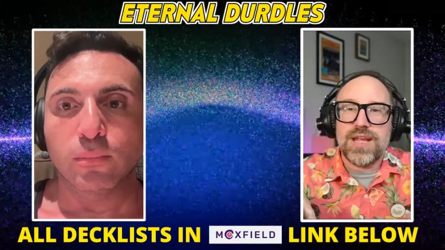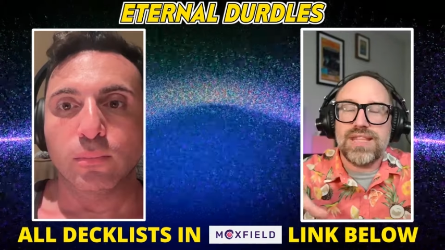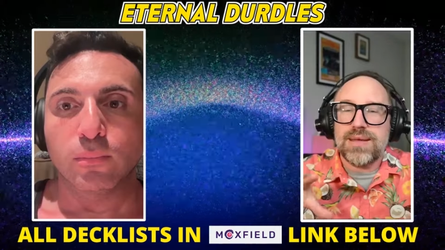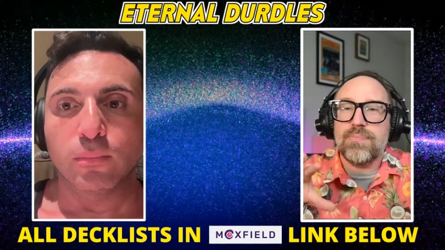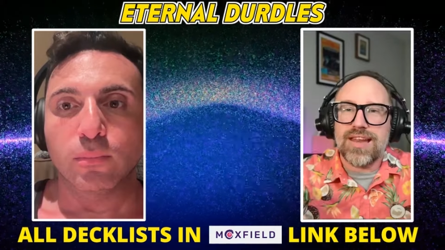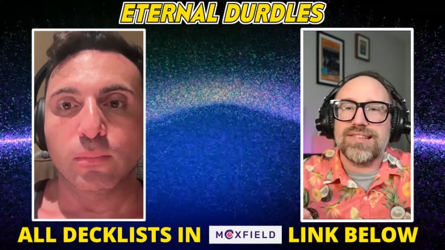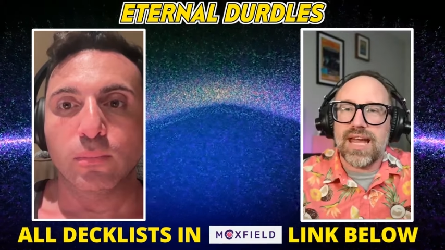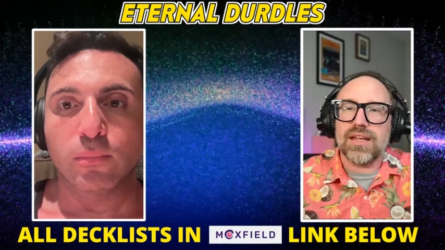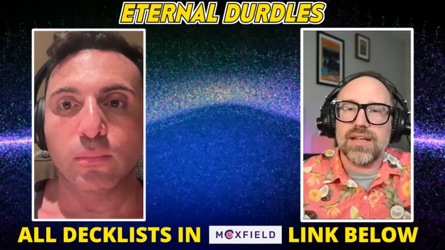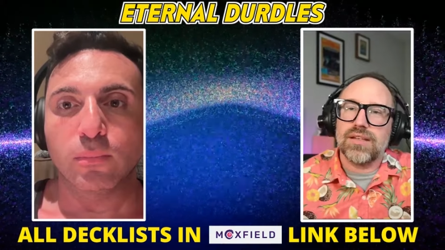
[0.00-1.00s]
Speaker 1: be the best
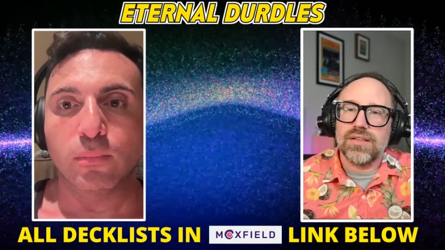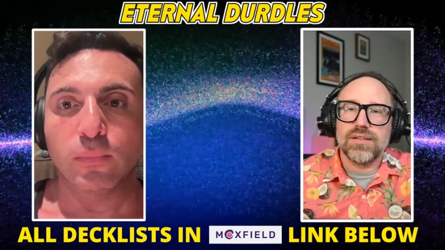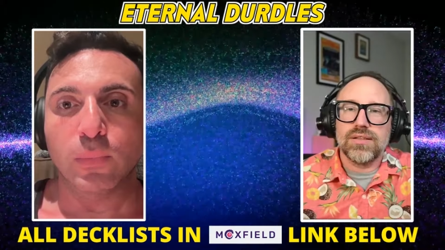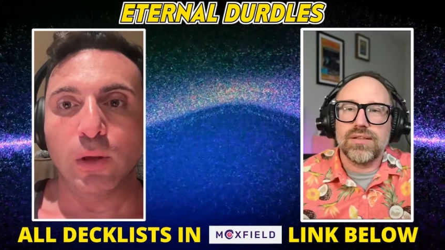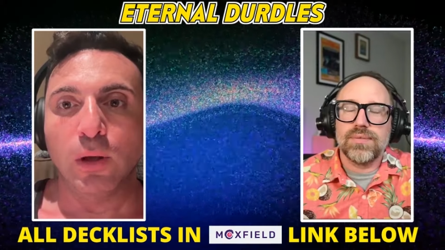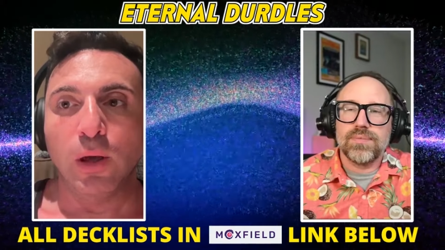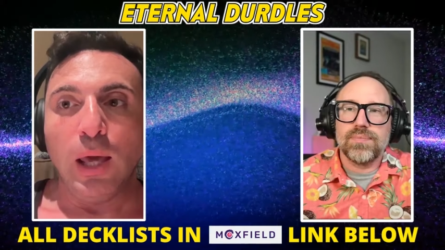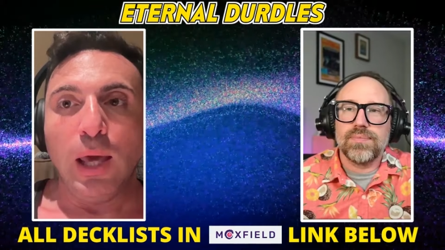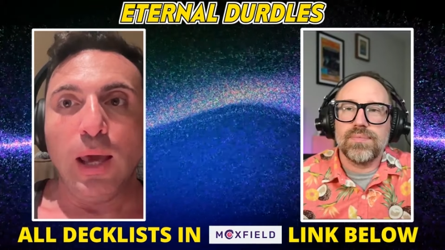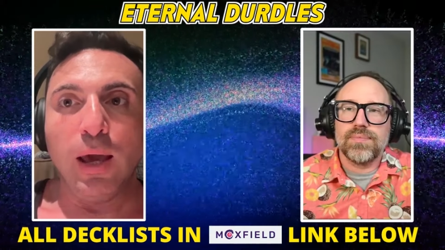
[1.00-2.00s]
deck.
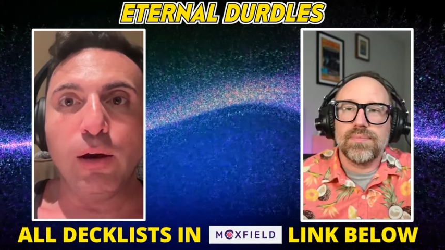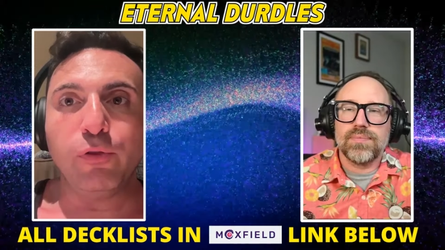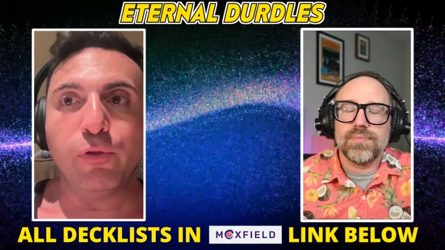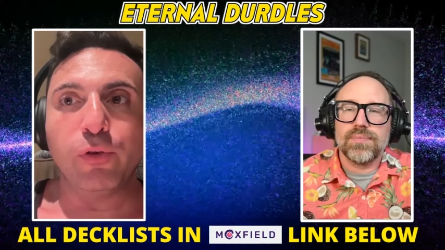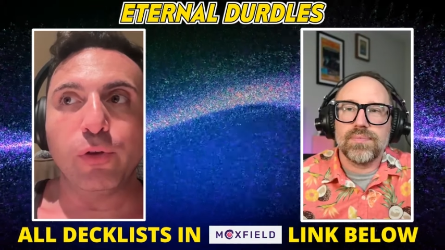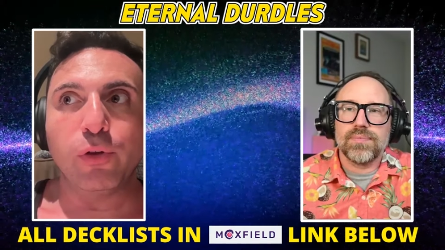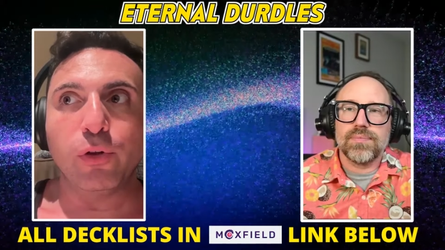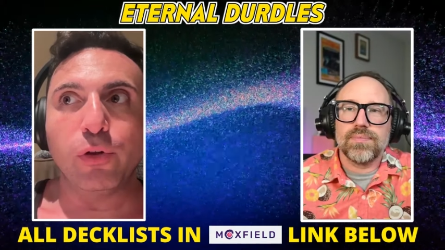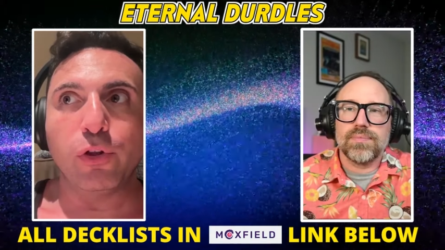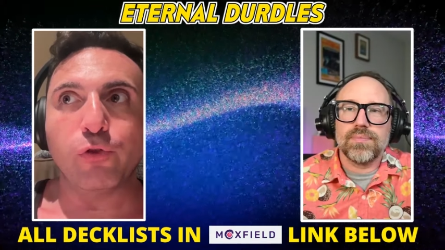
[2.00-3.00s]
Speaker 2: If
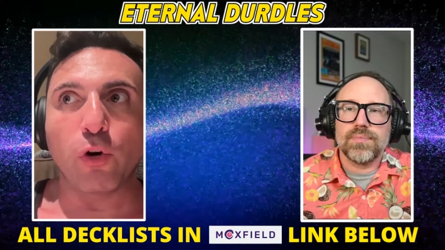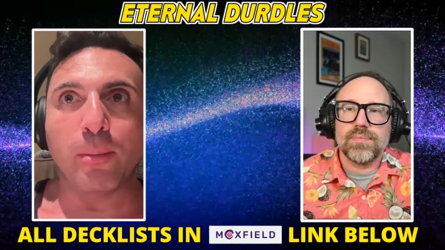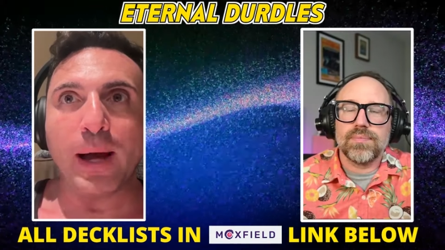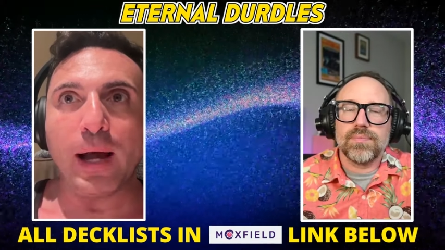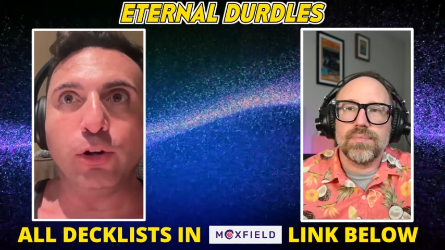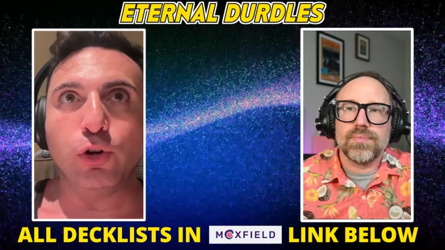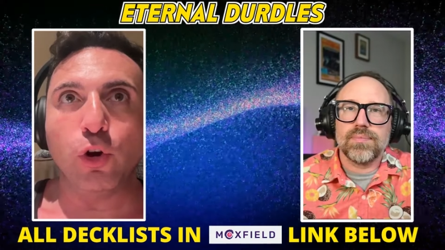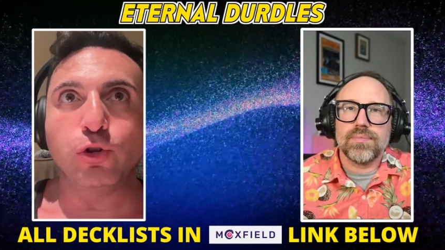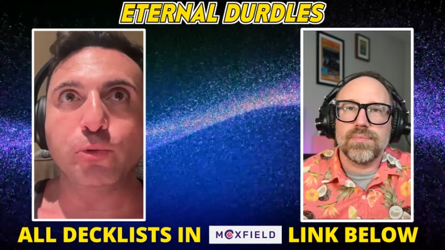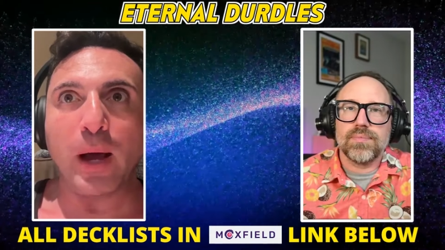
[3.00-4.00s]
the format
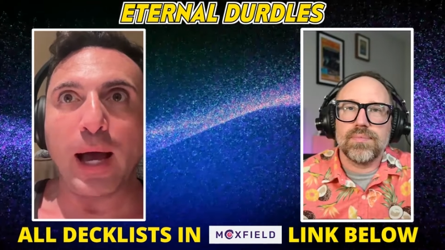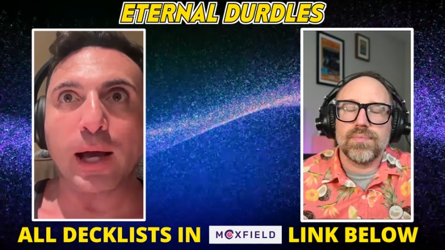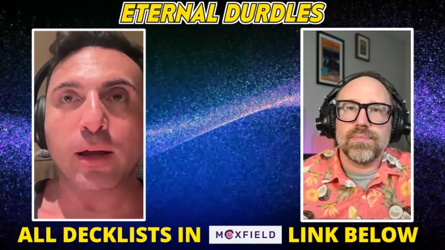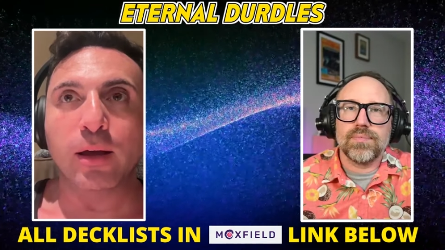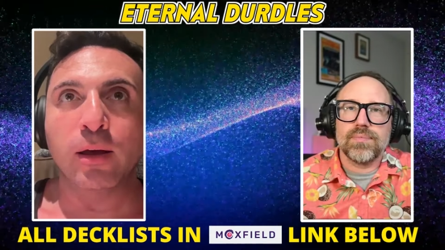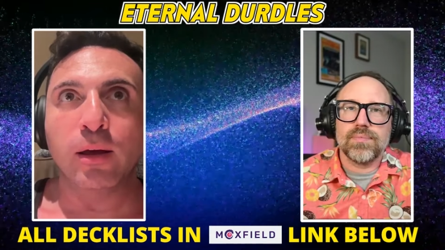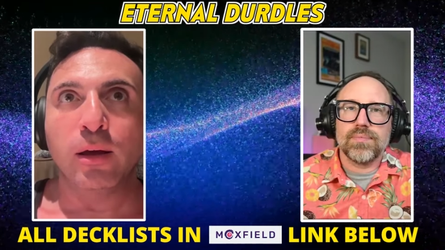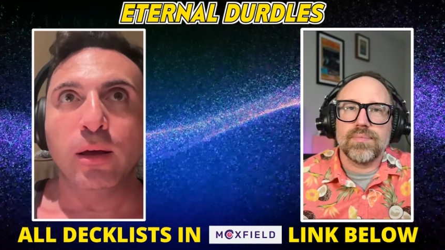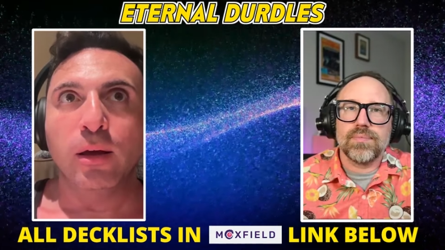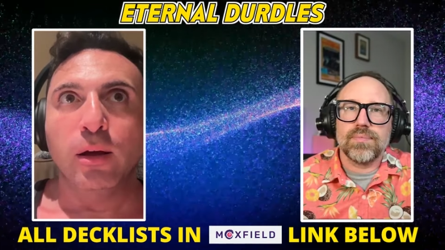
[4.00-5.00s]
goes back
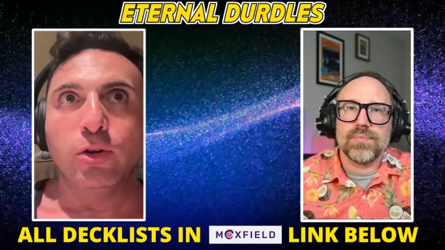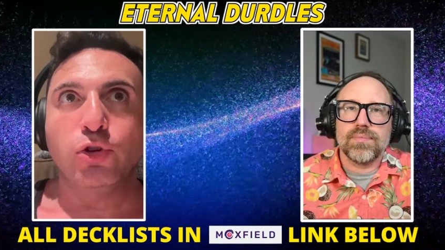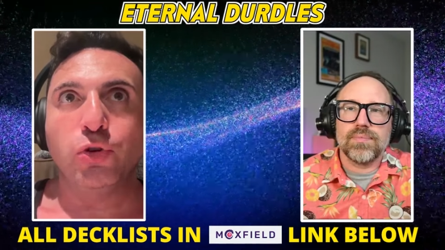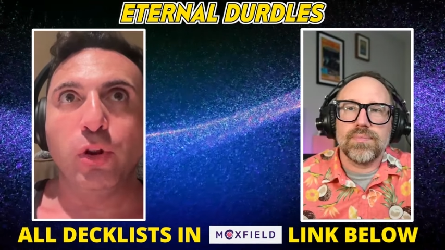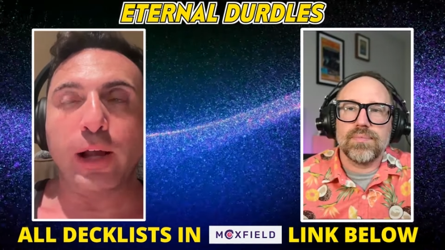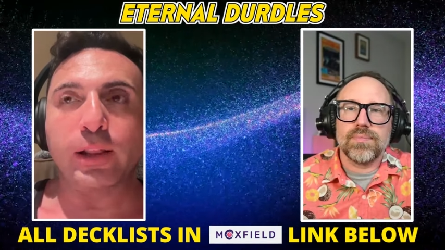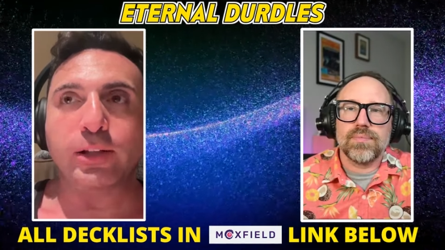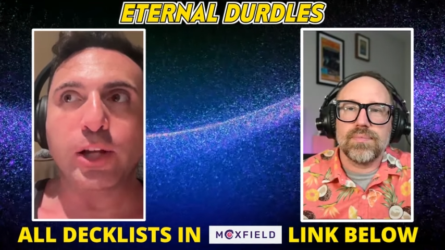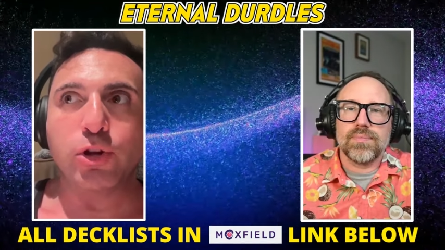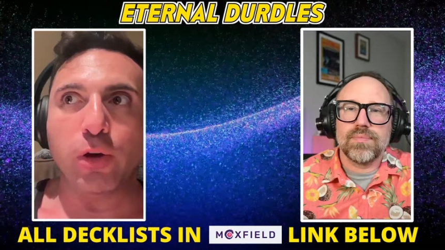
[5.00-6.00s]
like
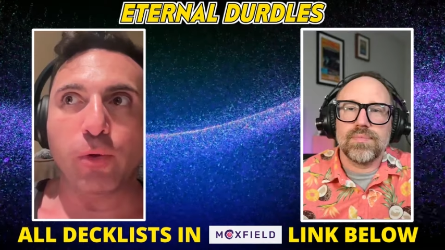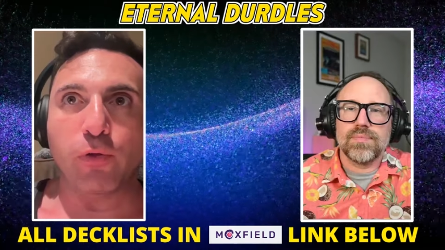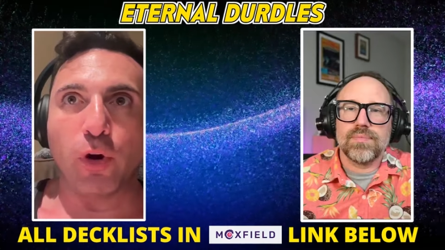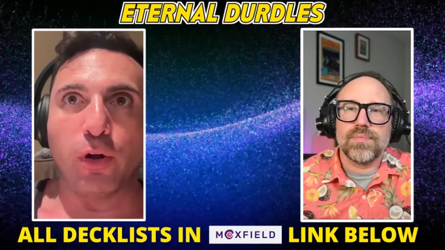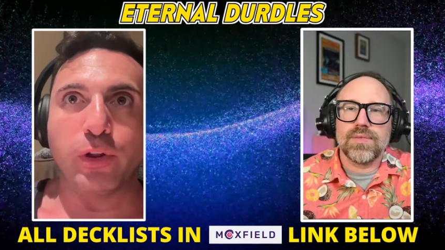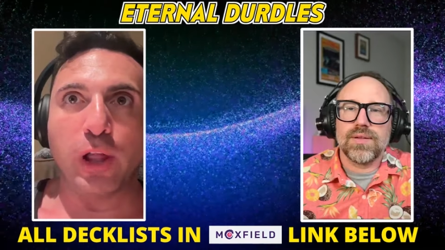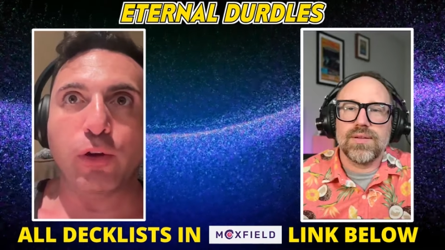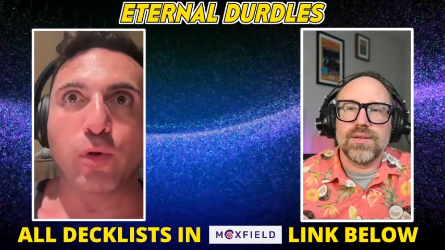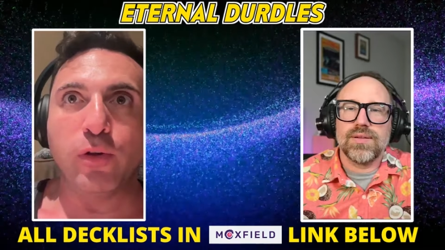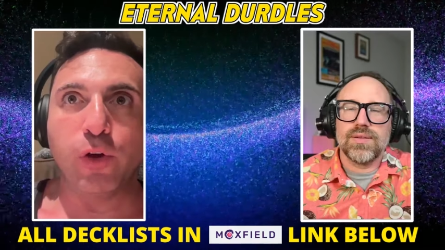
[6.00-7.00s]
let's say you get rid of all the,
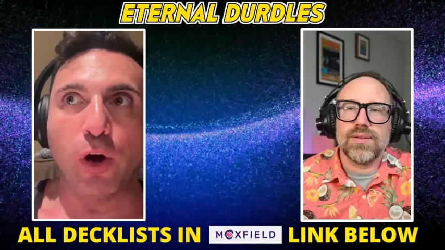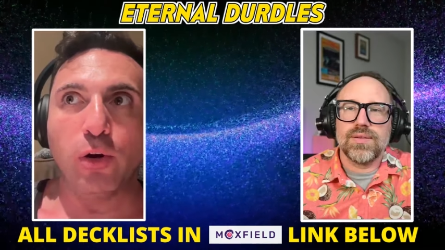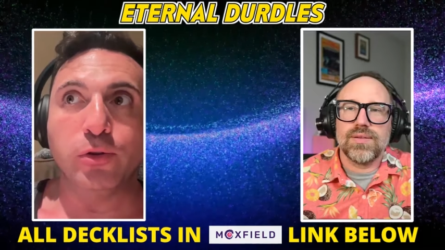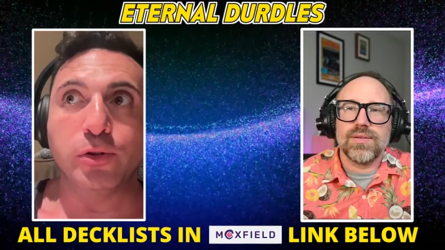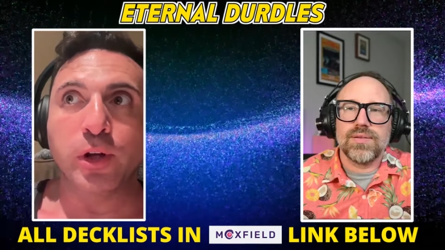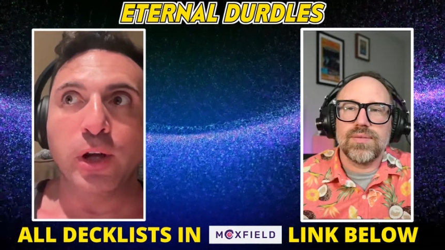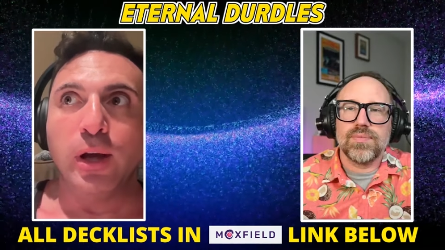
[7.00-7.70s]
like grief goes